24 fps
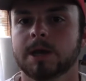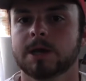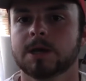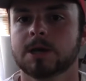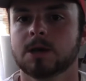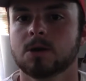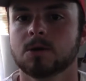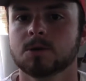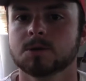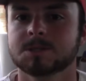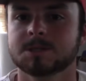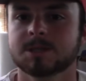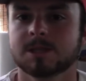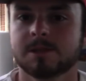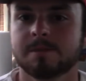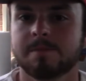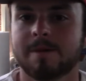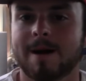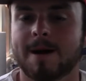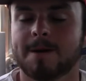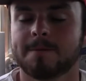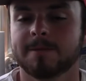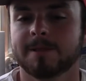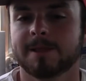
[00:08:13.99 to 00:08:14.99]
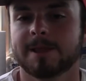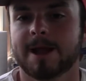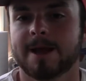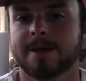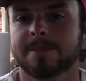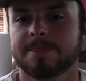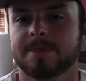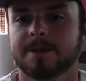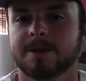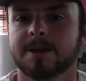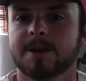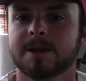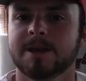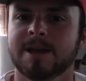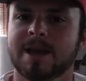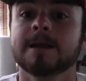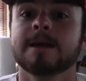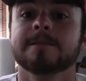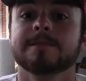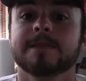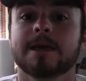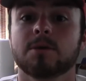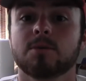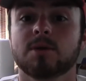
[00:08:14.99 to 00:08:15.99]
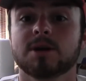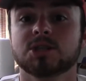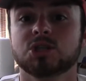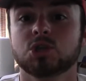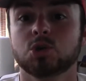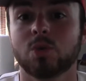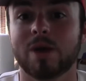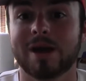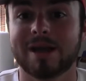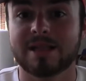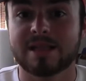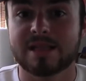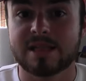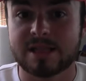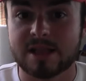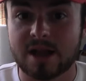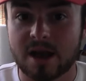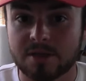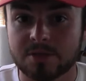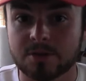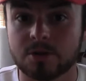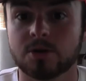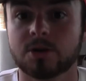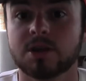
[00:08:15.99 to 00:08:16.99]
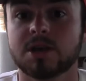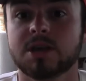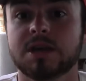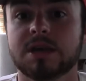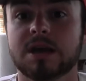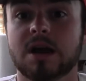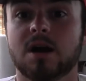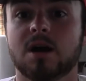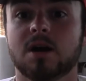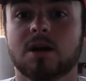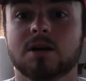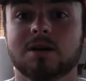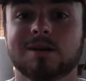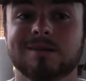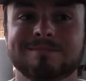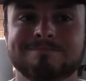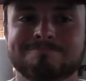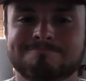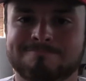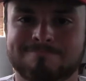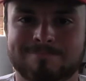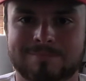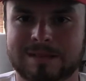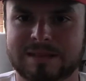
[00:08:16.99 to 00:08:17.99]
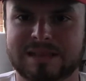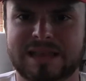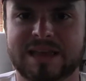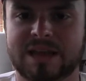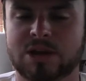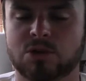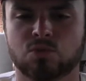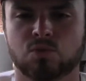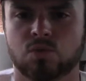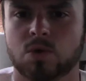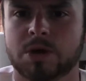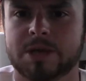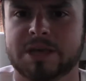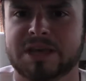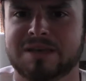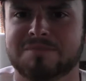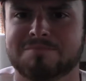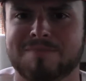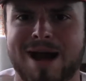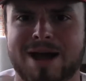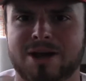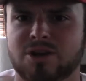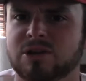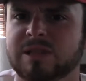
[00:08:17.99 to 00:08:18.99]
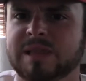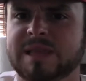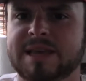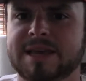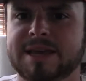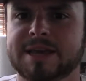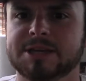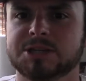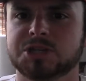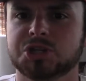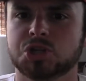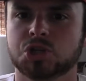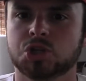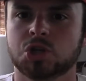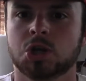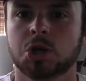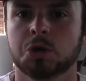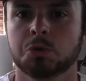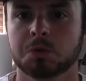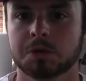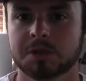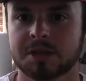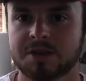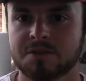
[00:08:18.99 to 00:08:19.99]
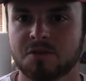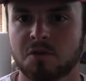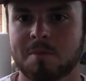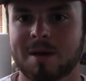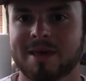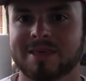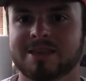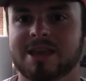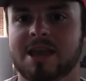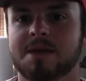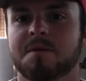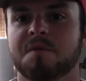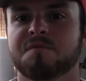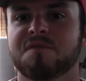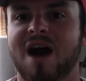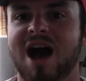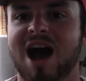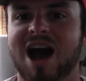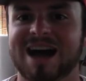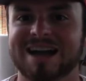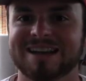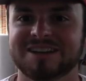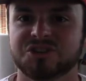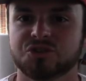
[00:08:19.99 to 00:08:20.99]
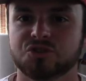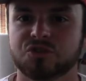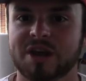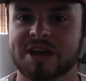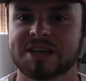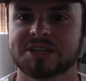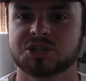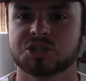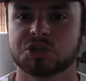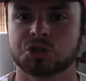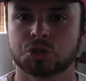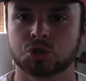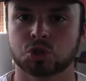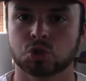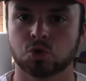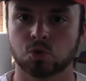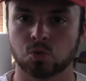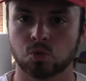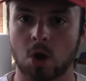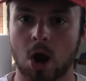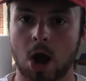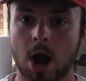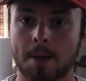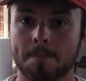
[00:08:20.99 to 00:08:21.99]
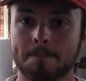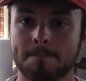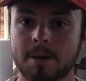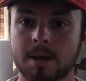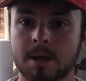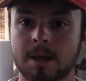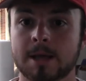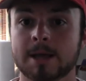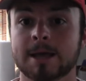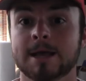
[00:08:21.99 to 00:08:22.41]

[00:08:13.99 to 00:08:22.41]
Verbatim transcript: It goes to the bottom of the ninth inning. They went to another young, like a rookie minor leagueish reliever by the name of Andre Scrubb.